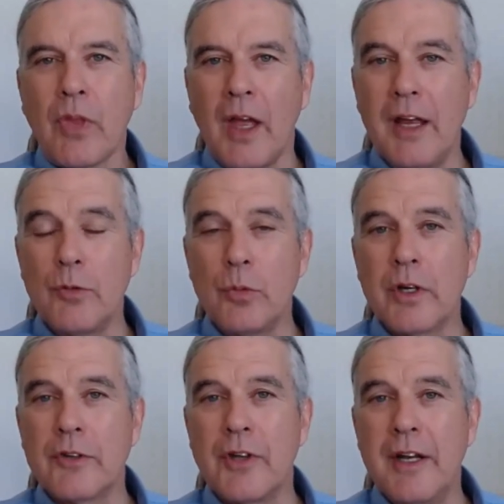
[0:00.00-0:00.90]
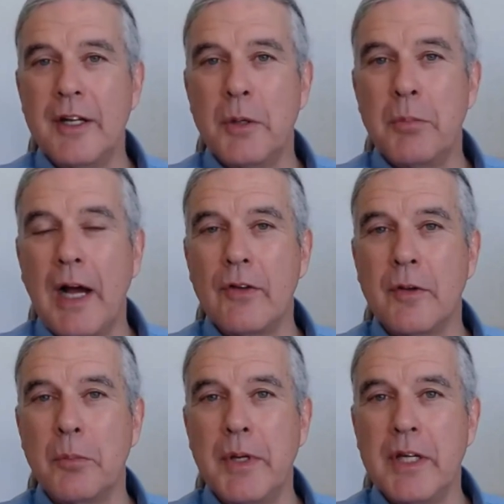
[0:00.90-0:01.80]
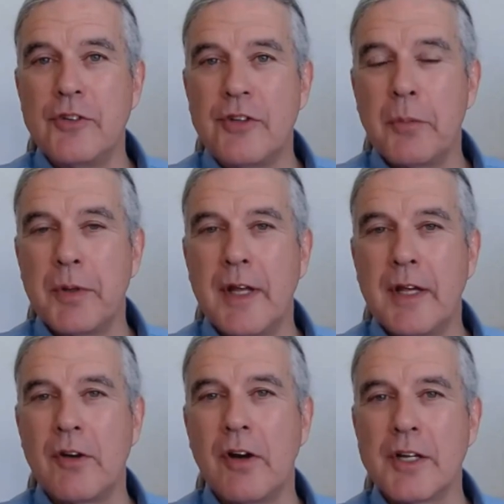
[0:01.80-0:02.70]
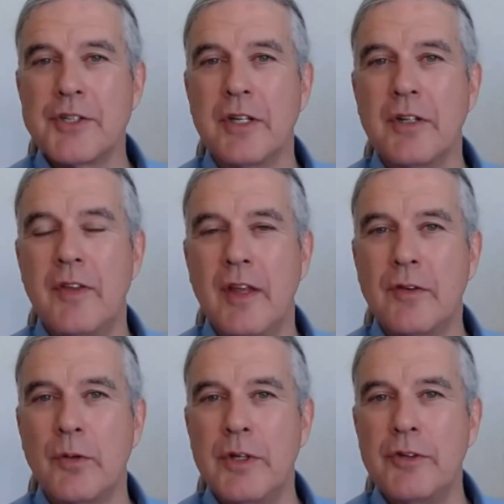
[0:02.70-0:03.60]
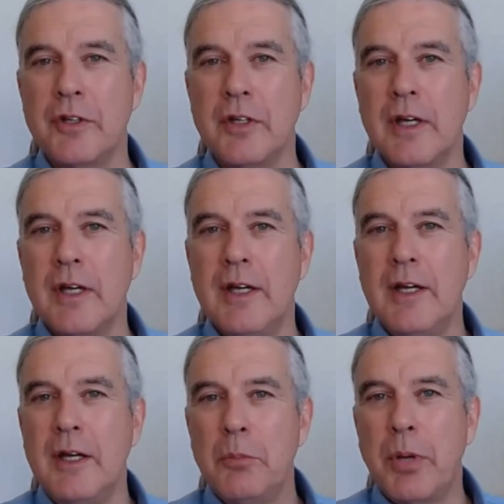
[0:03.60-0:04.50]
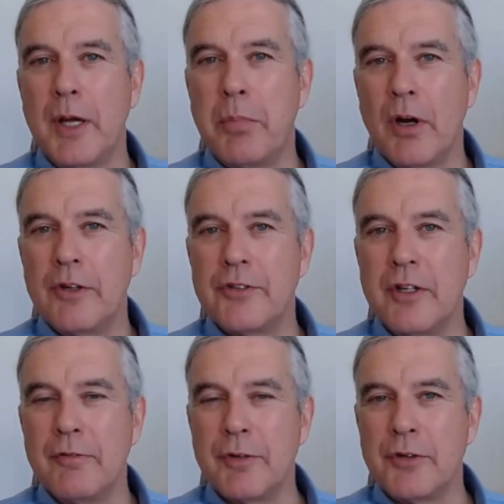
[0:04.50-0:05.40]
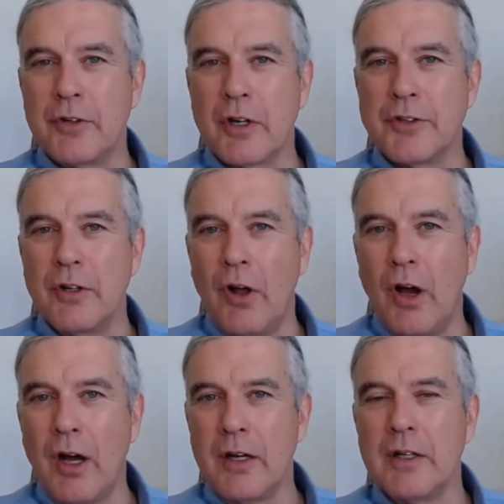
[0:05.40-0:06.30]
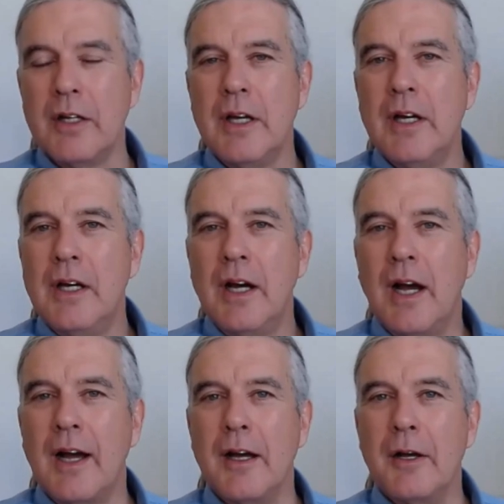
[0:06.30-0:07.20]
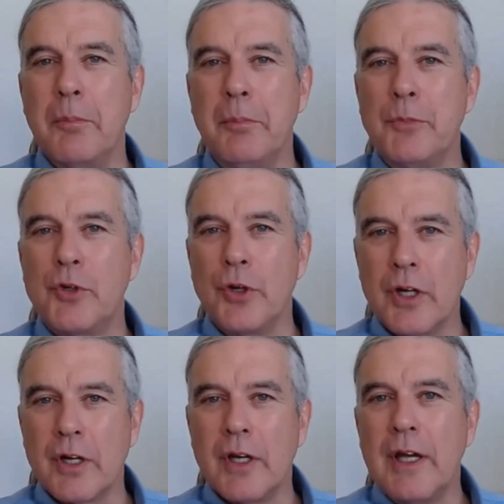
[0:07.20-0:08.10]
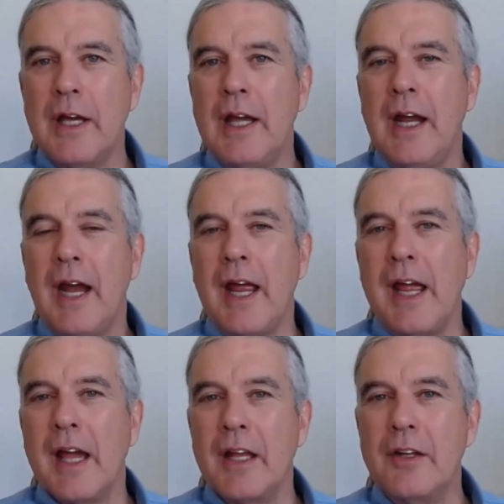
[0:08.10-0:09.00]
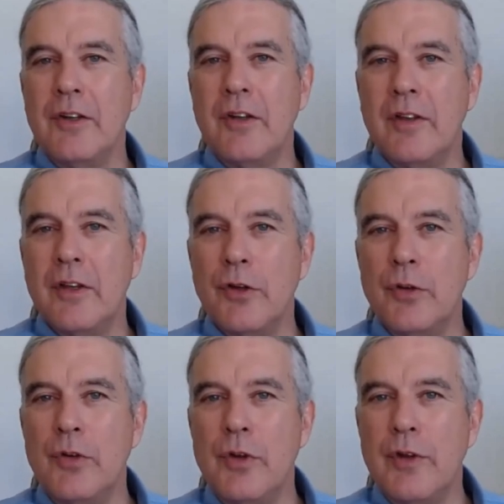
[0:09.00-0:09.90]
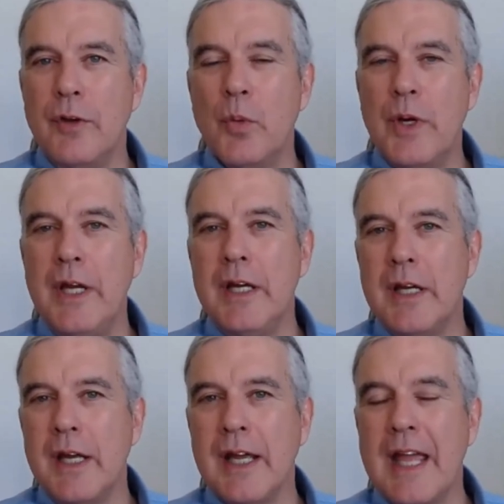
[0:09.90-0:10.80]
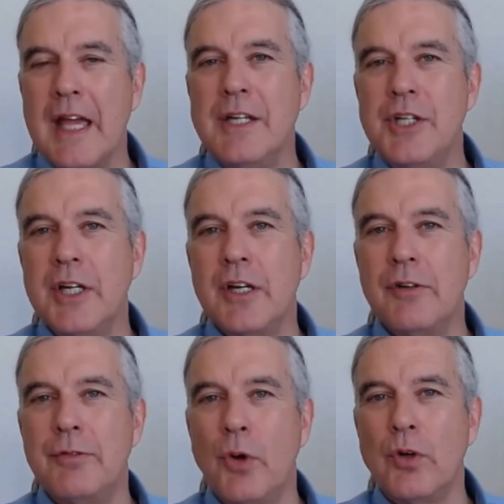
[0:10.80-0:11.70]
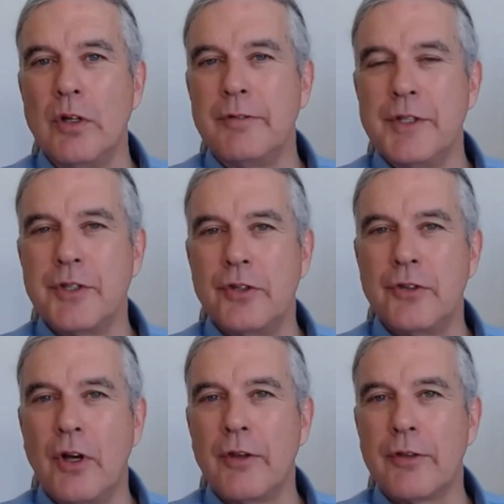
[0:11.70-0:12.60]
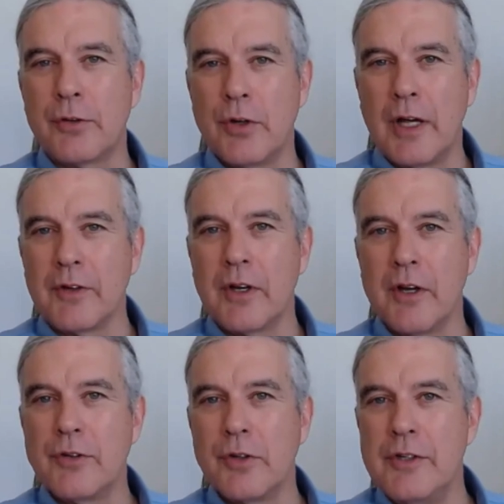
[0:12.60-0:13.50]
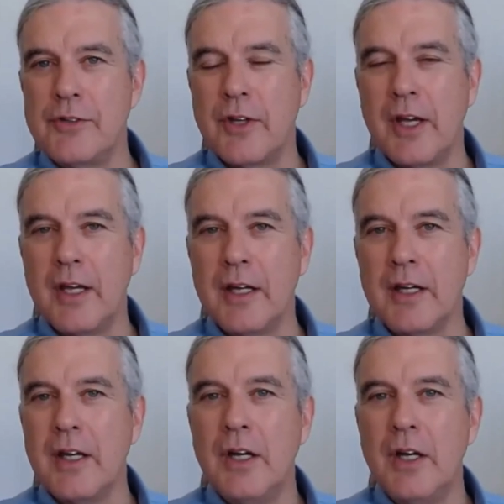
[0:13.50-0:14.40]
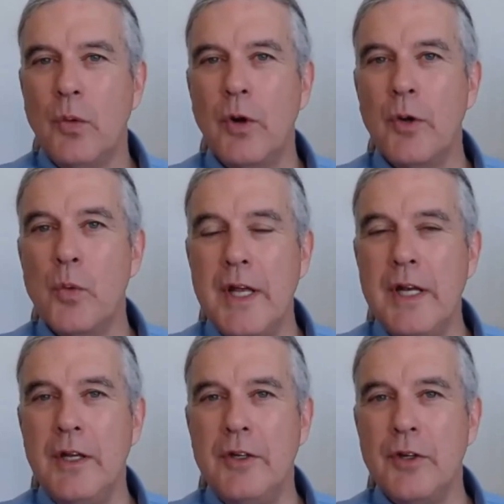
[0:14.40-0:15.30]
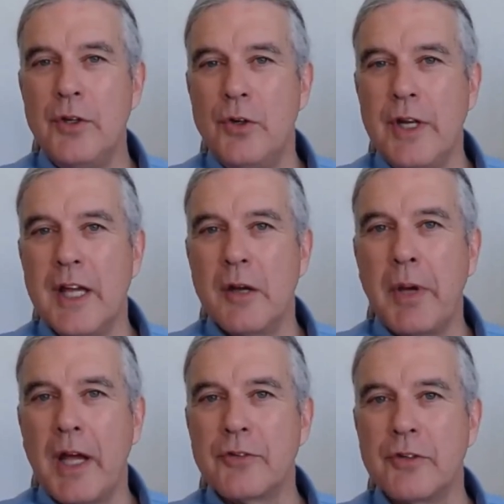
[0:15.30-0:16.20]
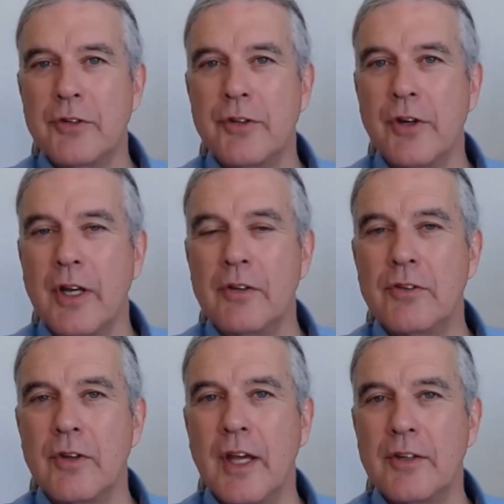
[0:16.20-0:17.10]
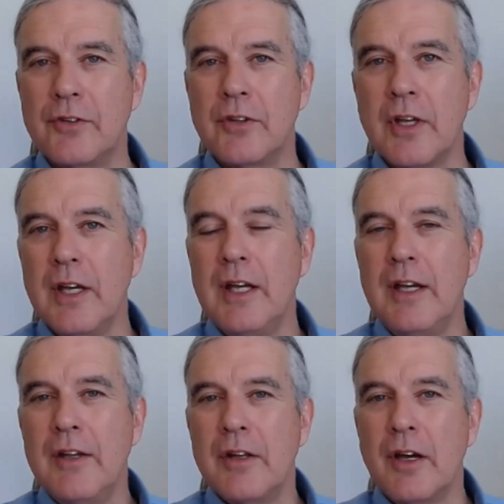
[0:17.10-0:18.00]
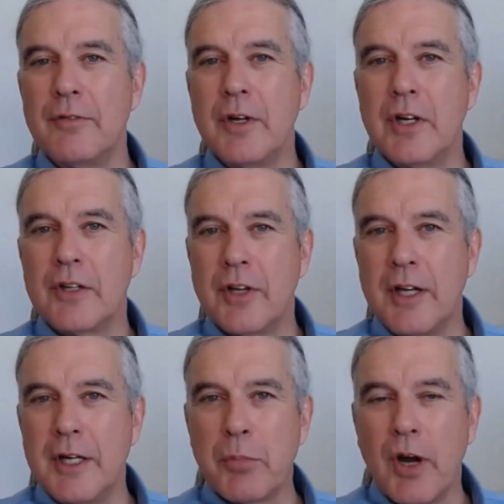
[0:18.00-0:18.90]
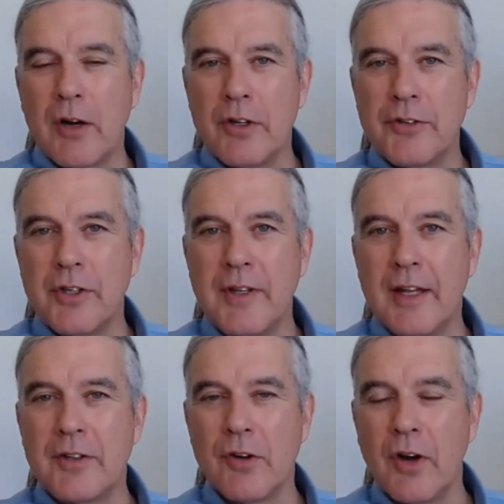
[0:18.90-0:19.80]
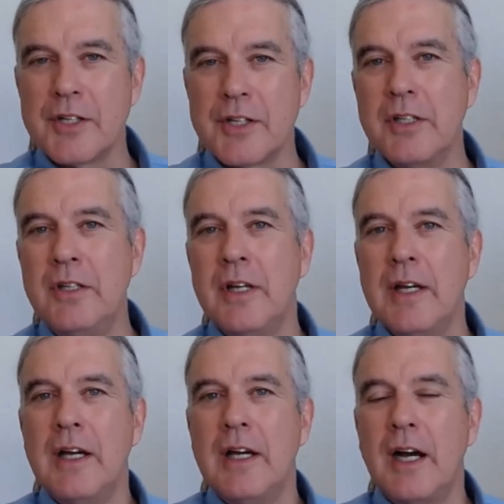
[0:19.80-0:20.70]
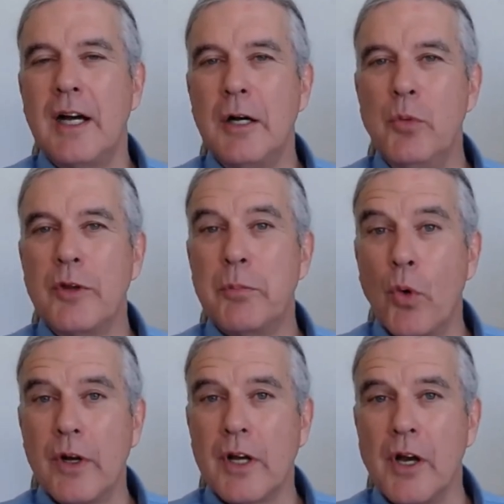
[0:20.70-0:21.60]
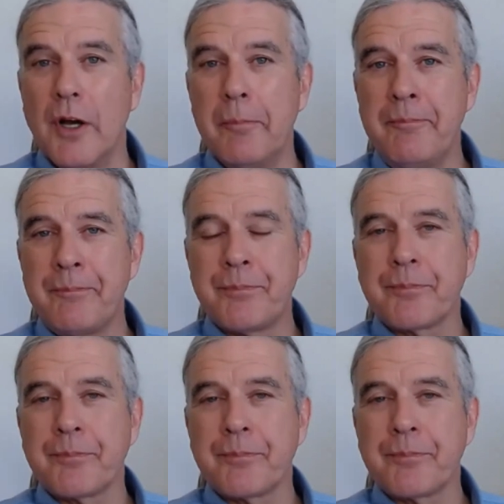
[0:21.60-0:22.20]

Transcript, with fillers: And we're excited about the big step in that direction that the recent bipartisan infrastructure law um, took and the, the re engaging of local officials all throughout the country saying, what do we need to do to get passenger trains? So that's uh, very exciting progress in that direction uh, with more to come.